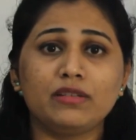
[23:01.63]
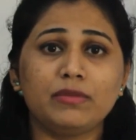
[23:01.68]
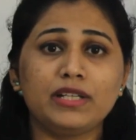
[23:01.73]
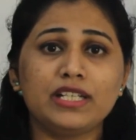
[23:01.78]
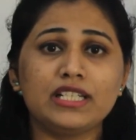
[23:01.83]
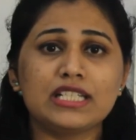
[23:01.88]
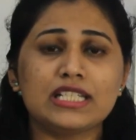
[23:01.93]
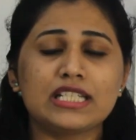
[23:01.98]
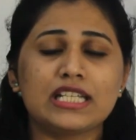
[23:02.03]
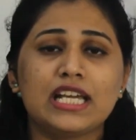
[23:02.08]

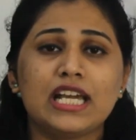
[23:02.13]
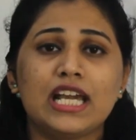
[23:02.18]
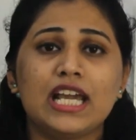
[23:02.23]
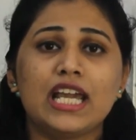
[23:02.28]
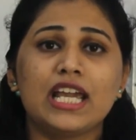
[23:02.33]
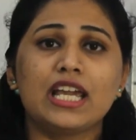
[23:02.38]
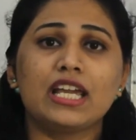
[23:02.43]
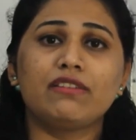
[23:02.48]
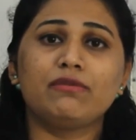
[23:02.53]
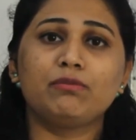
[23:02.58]
means
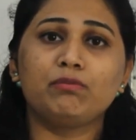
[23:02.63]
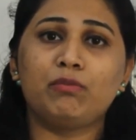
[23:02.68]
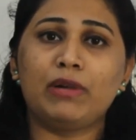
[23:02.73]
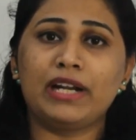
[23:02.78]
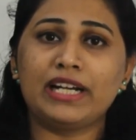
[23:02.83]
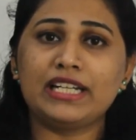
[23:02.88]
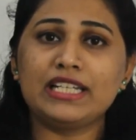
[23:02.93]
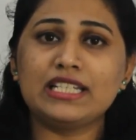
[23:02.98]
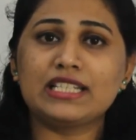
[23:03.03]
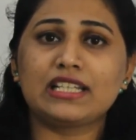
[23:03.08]

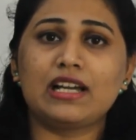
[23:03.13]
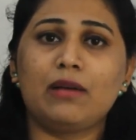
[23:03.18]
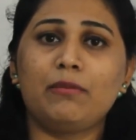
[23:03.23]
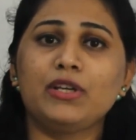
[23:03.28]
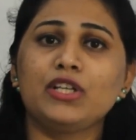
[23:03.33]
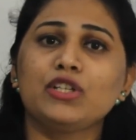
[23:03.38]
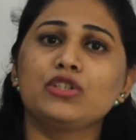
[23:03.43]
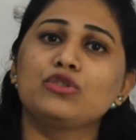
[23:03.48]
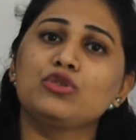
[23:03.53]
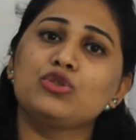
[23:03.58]
blood is
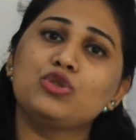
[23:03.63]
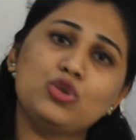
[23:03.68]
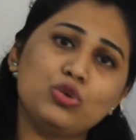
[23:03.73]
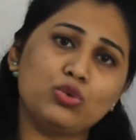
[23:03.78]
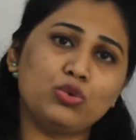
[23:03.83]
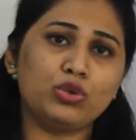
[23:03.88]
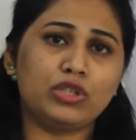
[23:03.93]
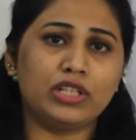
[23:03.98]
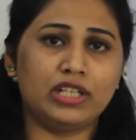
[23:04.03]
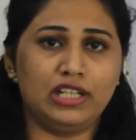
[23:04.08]
coming
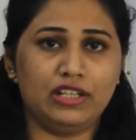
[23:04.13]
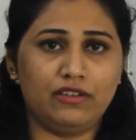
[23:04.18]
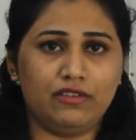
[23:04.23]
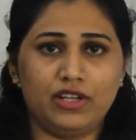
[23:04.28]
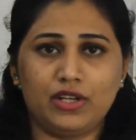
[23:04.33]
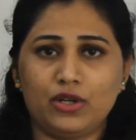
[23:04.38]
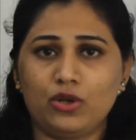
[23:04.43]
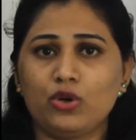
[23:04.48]
to the liver.